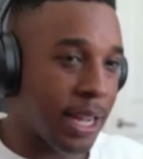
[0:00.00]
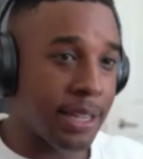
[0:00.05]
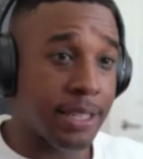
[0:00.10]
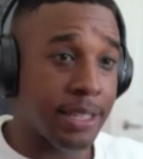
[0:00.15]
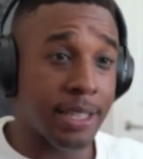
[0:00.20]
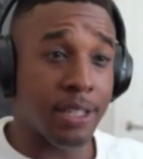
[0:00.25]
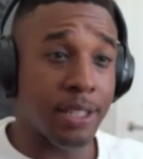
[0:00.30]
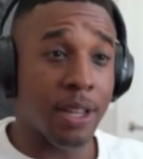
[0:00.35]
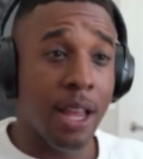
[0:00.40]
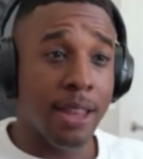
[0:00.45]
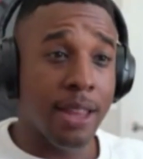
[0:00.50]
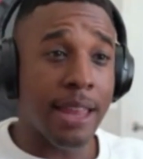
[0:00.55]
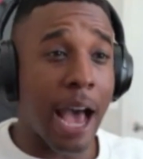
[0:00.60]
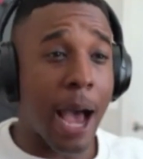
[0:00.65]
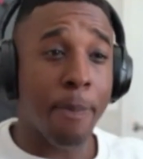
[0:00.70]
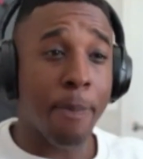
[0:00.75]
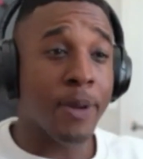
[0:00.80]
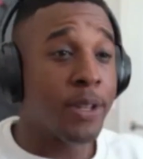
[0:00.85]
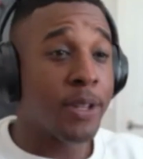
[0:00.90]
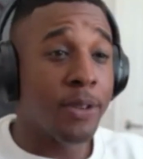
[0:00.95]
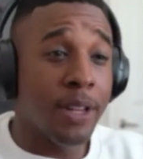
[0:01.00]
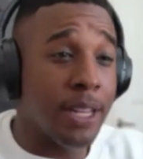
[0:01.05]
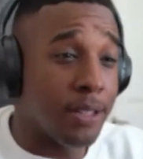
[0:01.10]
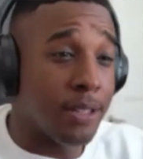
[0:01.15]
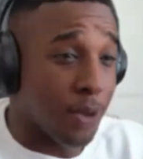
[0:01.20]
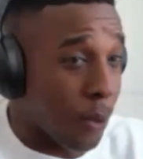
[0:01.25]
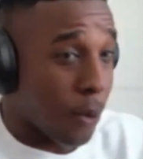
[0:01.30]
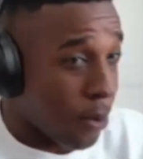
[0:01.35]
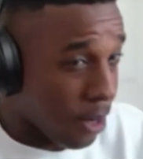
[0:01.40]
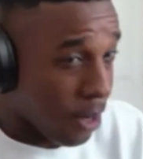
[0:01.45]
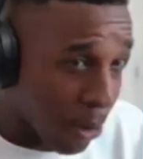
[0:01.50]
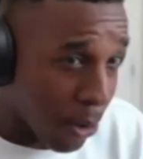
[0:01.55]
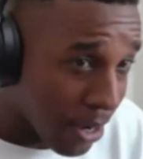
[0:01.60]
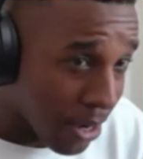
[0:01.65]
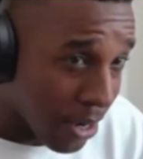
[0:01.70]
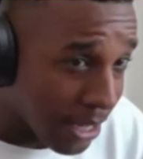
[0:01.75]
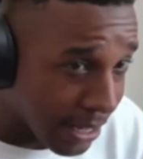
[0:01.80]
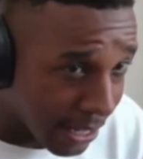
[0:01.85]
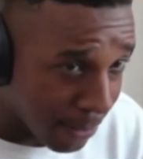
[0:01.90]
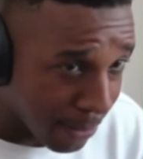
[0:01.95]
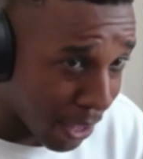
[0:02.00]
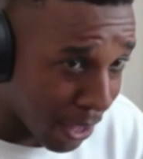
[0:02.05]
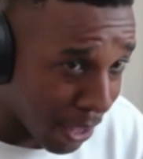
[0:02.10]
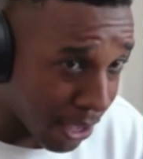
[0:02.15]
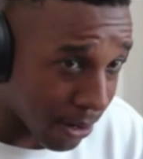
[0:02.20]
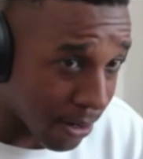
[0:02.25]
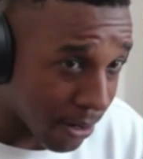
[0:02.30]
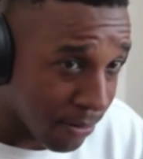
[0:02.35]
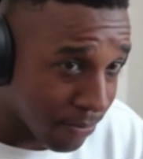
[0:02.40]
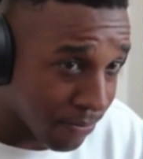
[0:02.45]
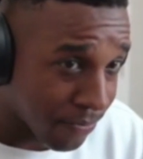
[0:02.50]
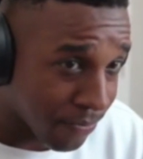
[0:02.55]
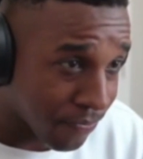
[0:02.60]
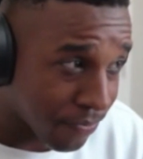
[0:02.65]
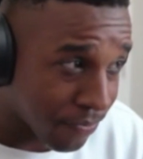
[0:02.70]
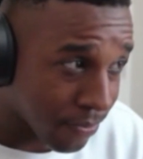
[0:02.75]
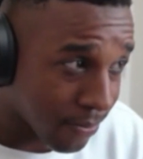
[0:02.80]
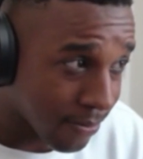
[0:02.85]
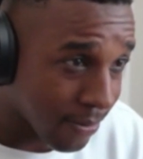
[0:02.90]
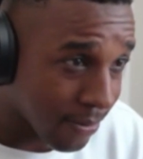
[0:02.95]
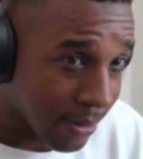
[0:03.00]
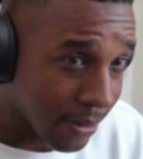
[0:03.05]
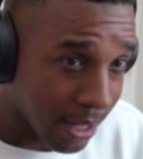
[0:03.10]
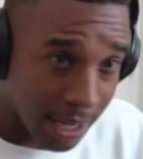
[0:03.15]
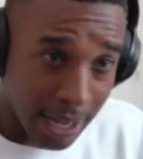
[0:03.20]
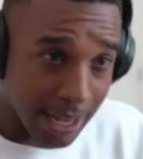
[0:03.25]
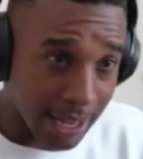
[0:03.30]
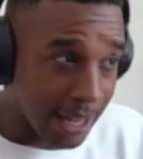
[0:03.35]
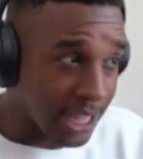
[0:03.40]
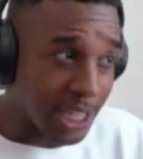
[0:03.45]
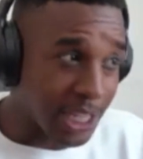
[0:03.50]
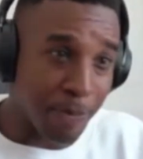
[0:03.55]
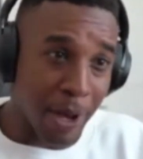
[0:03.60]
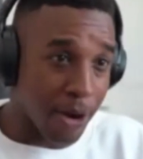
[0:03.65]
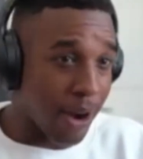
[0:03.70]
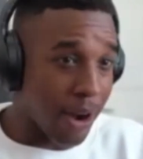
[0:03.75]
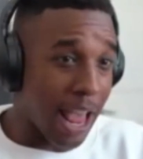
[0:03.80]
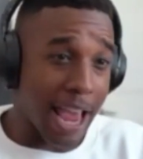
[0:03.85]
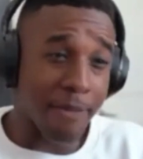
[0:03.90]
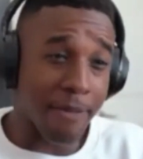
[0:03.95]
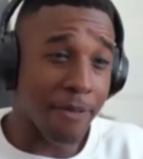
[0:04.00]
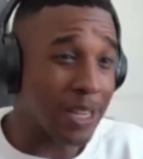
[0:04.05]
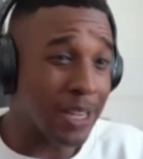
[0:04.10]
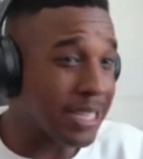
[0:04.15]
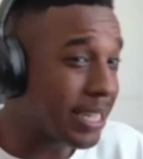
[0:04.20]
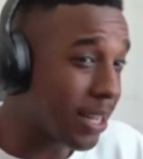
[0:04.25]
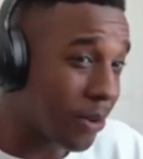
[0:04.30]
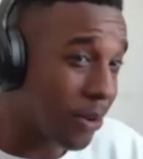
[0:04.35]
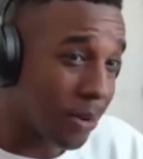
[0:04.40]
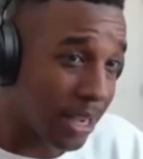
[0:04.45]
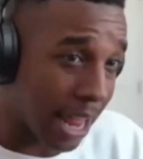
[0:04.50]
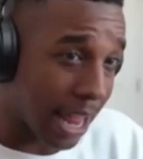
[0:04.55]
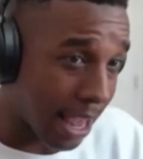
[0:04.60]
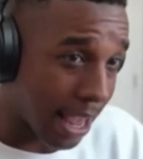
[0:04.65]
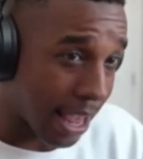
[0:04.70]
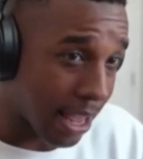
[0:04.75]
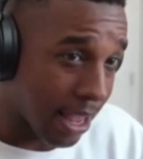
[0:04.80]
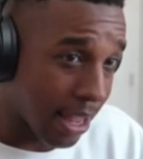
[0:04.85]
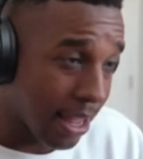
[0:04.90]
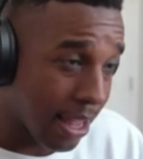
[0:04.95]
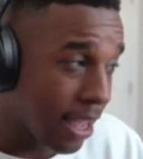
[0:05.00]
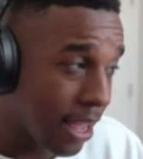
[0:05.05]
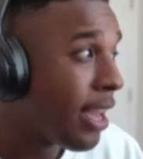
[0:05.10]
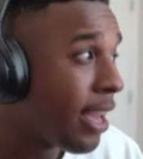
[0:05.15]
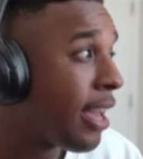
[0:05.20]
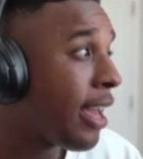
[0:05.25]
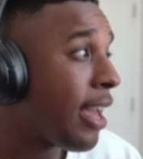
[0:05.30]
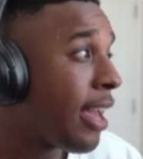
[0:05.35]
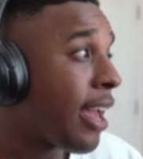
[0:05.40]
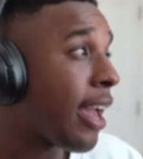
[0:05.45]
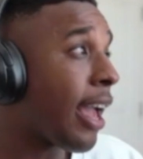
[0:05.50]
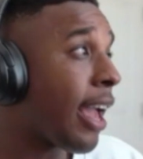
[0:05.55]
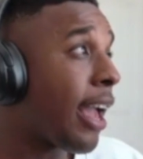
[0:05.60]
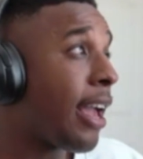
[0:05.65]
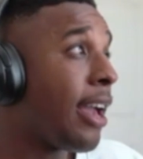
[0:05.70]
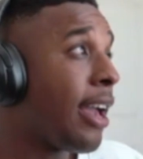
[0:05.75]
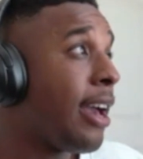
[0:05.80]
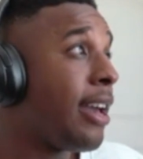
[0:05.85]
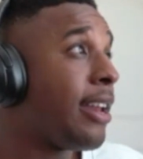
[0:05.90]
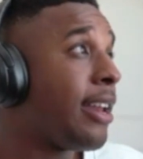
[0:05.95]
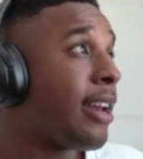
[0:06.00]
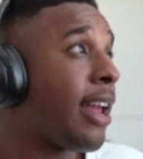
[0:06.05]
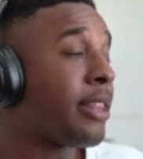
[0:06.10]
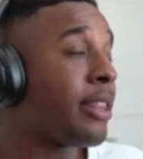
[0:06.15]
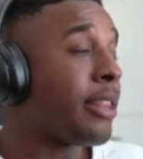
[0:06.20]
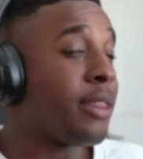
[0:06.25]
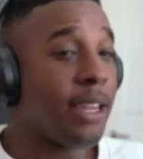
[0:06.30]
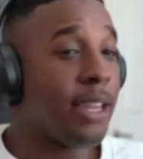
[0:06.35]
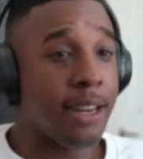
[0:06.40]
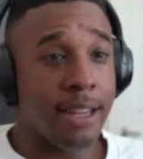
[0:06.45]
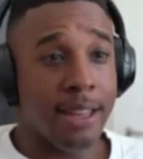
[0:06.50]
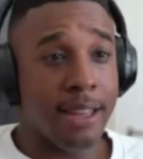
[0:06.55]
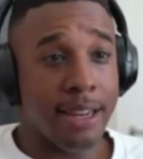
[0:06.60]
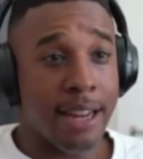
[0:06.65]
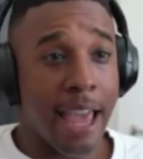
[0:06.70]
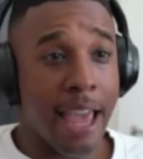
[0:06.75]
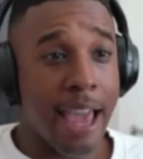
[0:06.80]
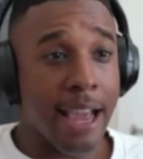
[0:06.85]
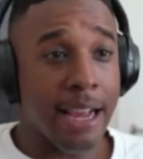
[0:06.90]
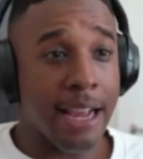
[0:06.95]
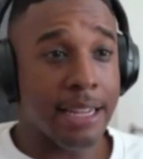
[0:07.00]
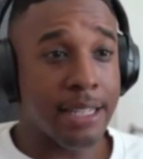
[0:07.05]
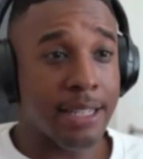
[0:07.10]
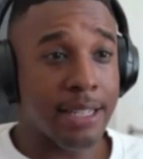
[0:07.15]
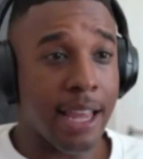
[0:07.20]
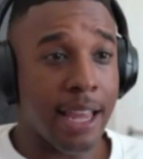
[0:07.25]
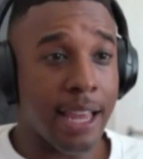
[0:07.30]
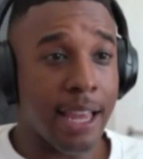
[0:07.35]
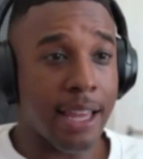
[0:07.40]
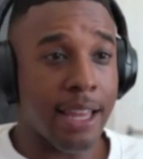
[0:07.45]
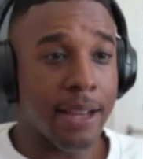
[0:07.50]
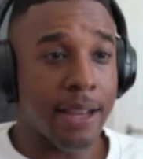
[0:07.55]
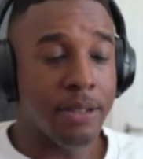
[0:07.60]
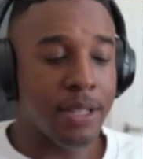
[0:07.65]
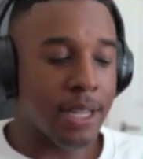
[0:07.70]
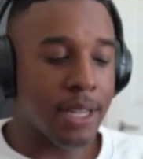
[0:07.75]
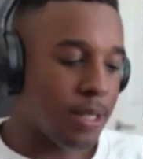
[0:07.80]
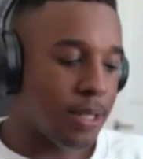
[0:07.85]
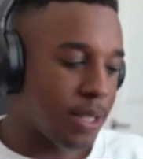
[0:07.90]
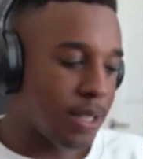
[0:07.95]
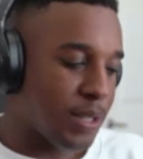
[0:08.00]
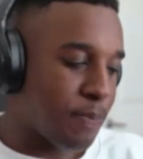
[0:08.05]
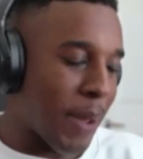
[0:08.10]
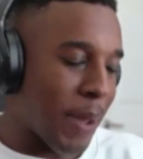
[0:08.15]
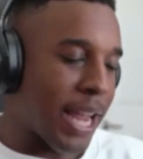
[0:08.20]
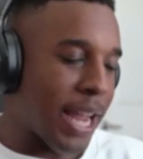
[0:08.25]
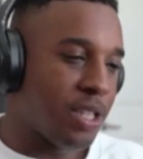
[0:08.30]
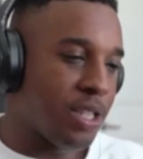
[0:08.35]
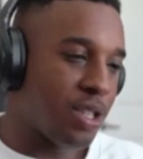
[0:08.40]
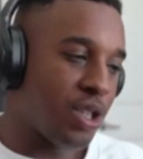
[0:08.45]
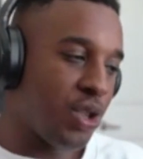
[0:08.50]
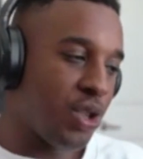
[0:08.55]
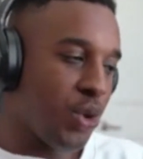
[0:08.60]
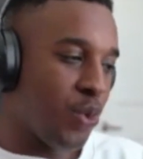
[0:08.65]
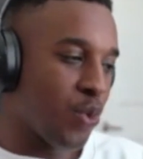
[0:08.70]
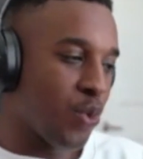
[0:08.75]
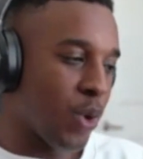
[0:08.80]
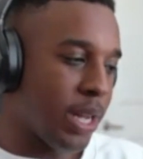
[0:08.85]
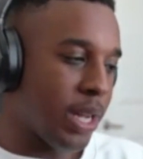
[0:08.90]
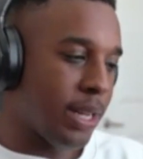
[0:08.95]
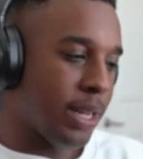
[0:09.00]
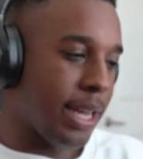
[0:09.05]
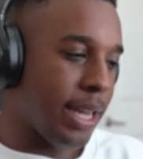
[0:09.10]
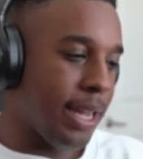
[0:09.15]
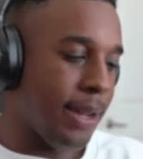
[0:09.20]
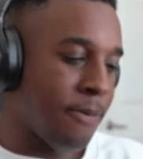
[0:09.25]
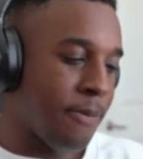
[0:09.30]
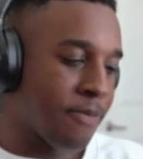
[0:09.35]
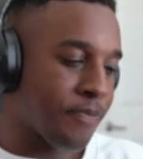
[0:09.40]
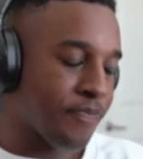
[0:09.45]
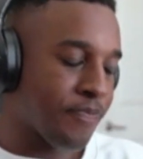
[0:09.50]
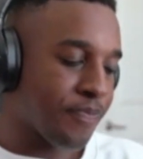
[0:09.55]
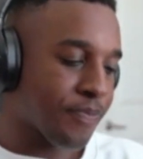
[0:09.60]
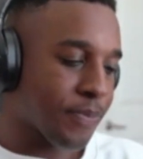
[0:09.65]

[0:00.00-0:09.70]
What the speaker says: things, is the opportunity is only going to get better. It gets better every single day. And at the end of the day, it gives us space to really